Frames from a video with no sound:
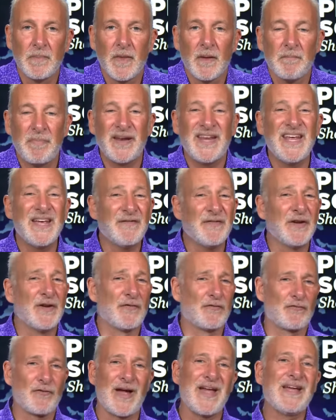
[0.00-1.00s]
But even if
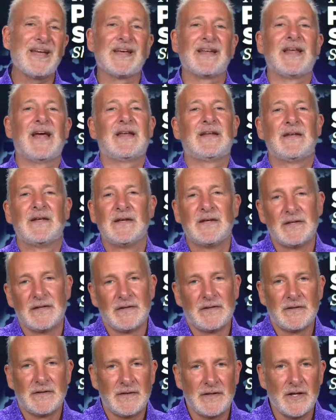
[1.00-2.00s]
Reagan had,
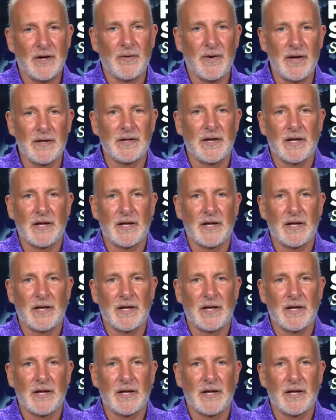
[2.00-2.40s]
you know, had,